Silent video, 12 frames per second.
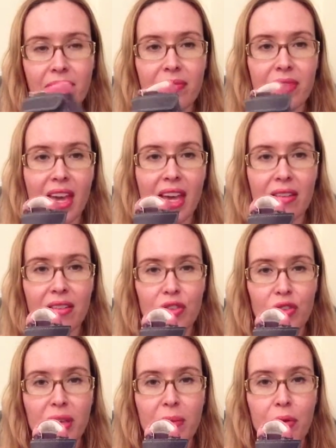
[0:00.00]
yeah, it's
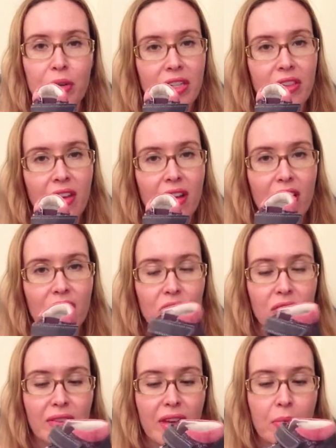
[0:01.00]
really important that her
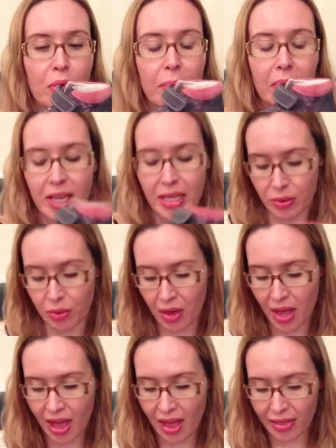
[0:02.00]
shoes fit properly. So
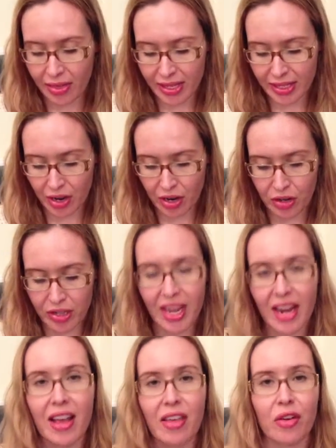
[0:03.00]
these are good
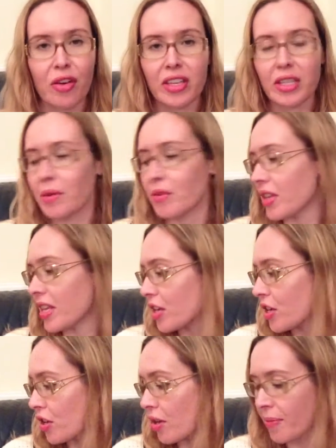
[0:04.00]
and I thought these were really
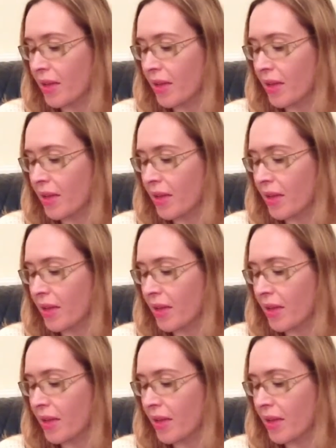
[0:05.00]
cute.